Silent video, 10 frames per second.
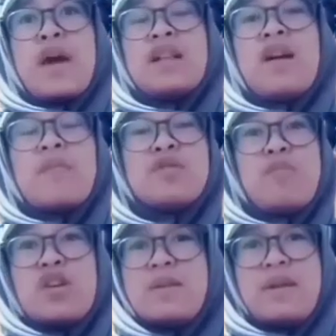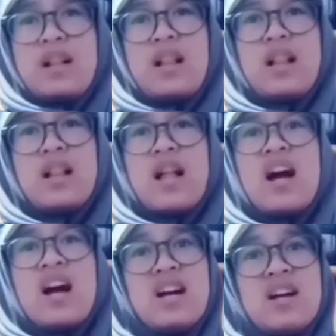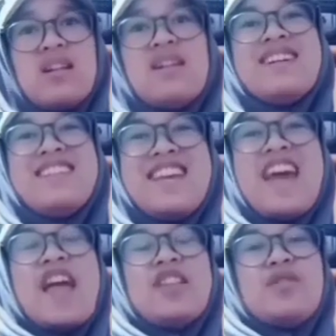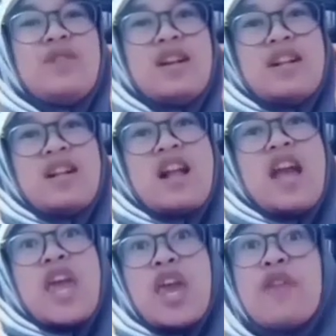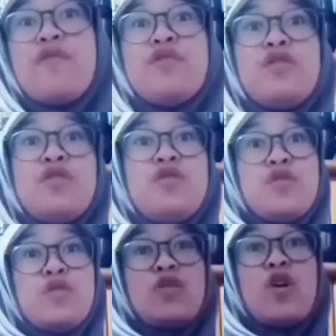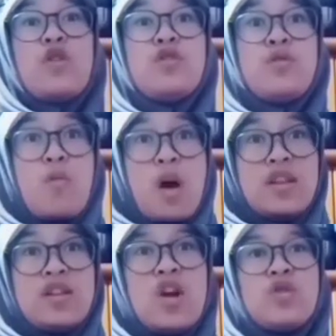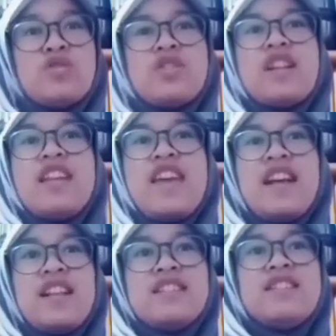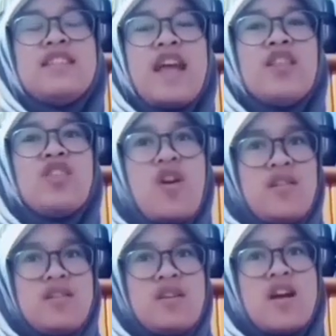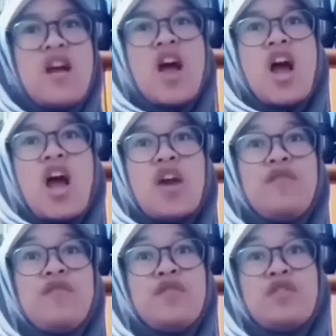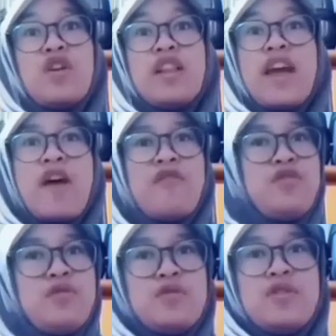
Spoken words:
as possible? Here the answer. If you don't want to study English, then don't. If you don't have to.